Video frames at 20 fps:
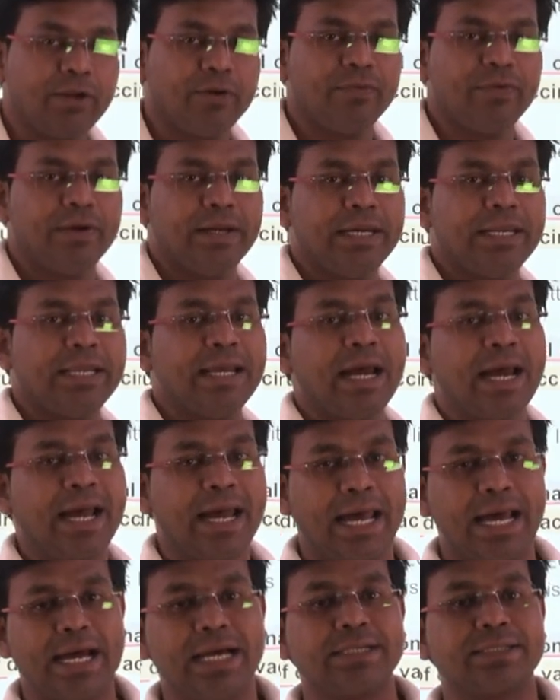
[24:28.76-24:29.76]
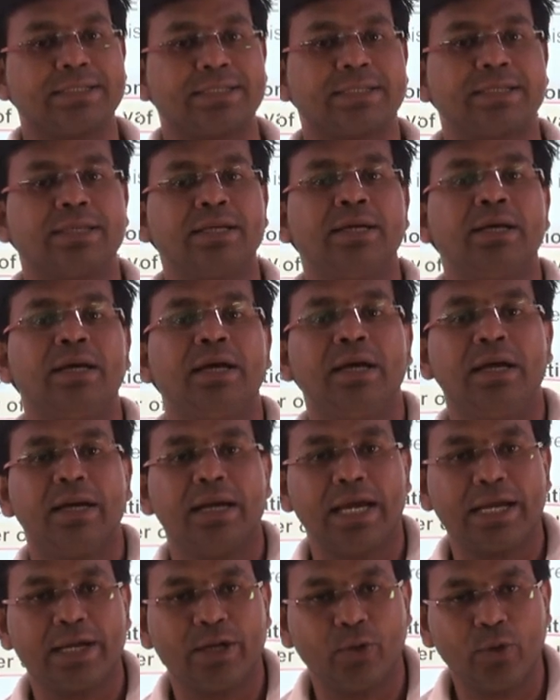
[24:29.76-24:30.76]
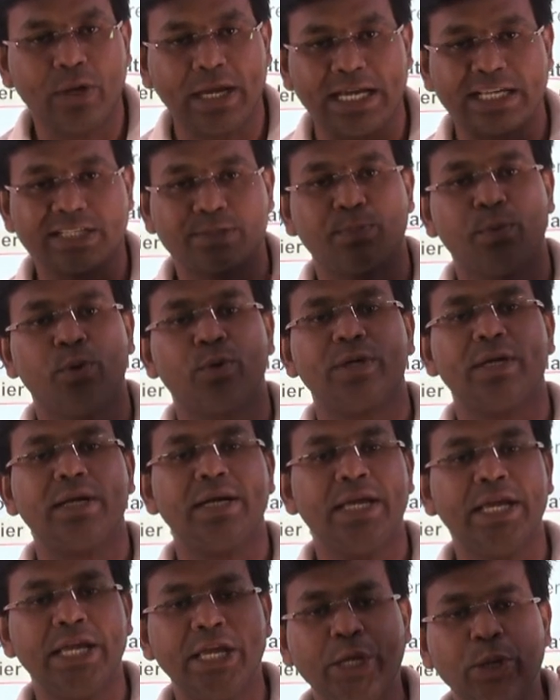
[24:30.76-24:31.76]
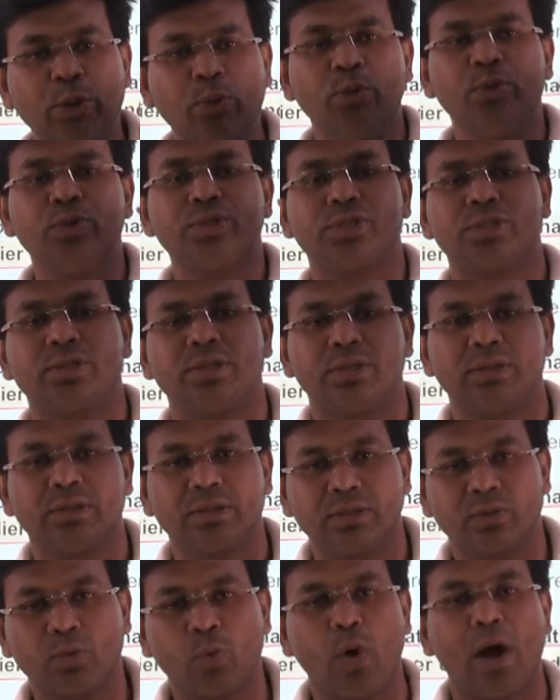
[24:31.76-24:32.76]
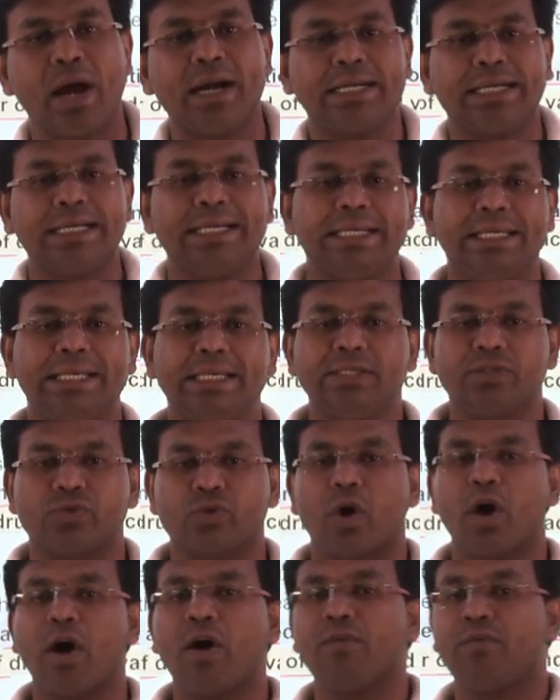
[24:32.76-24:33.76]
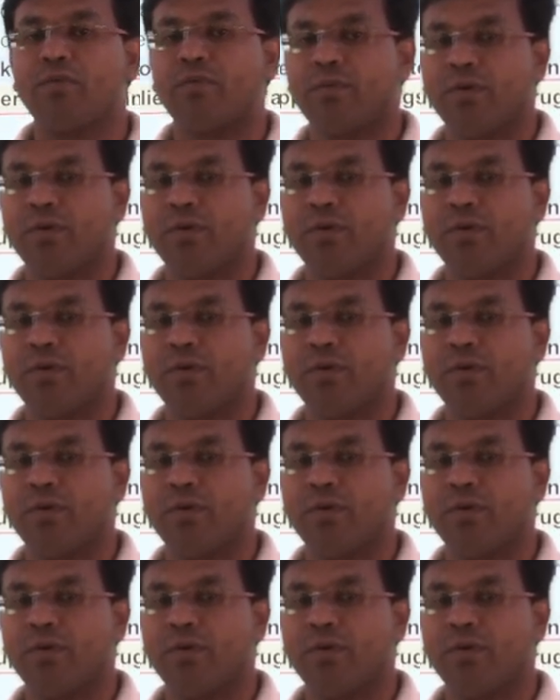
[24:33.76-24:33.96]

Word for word: of India has exported huge quantities of